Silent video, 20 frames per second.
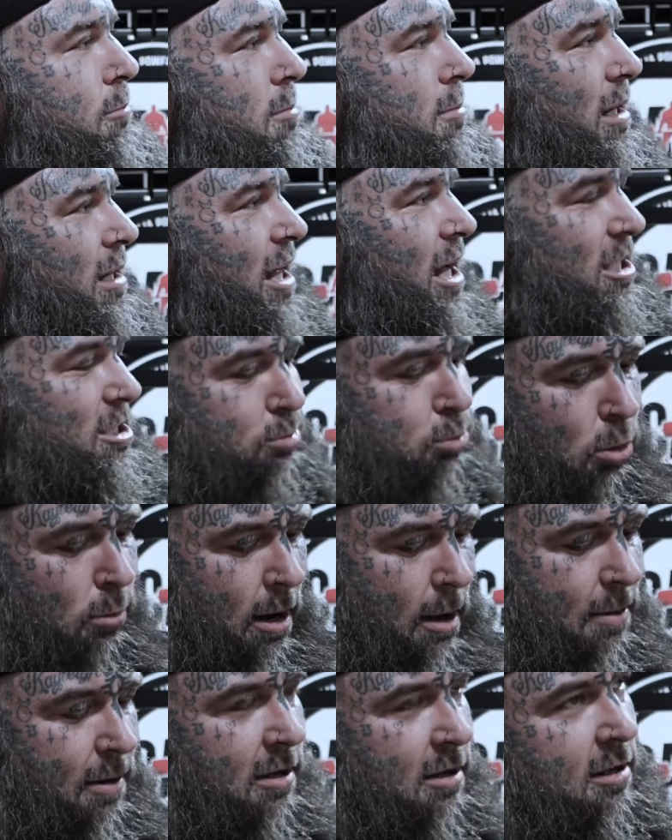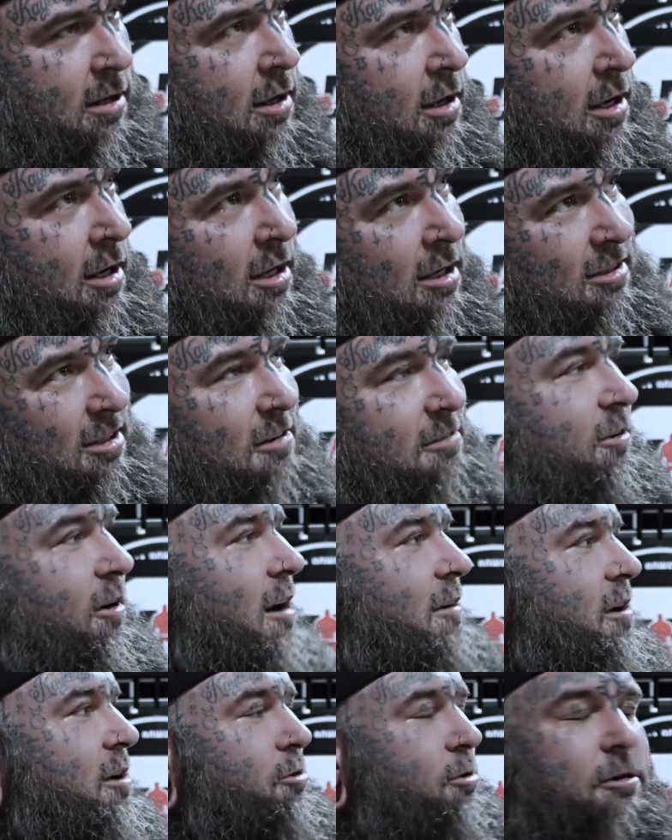be my last warm up. It's like
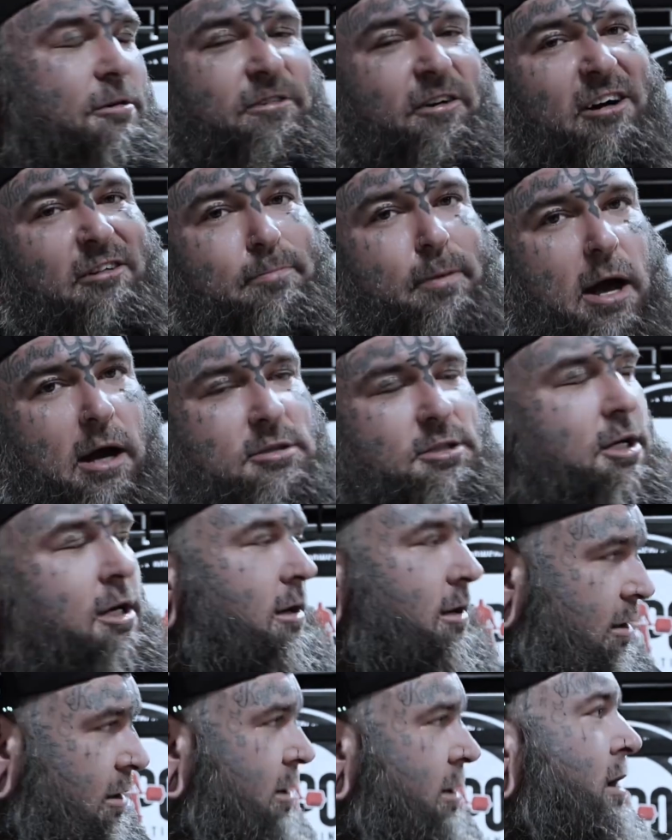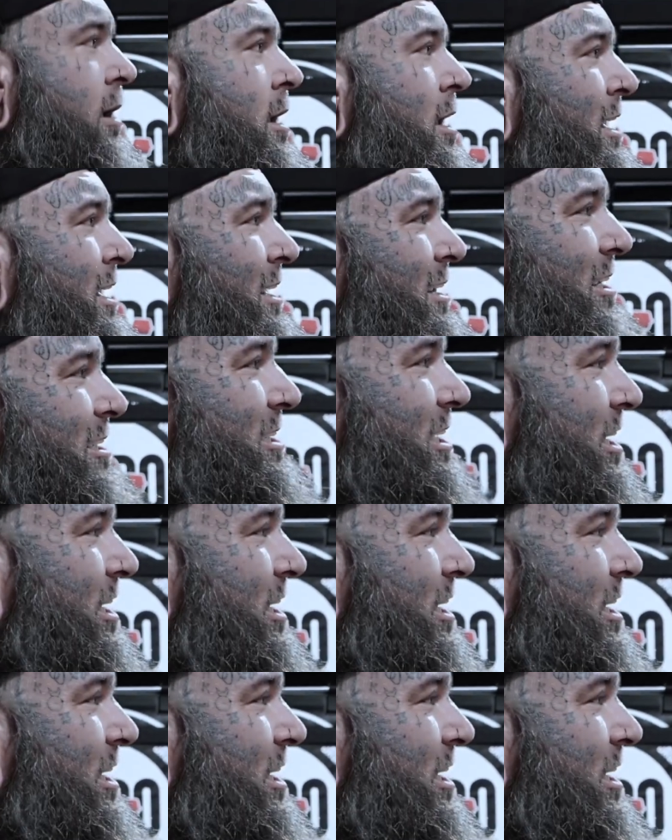505 pounds. Let's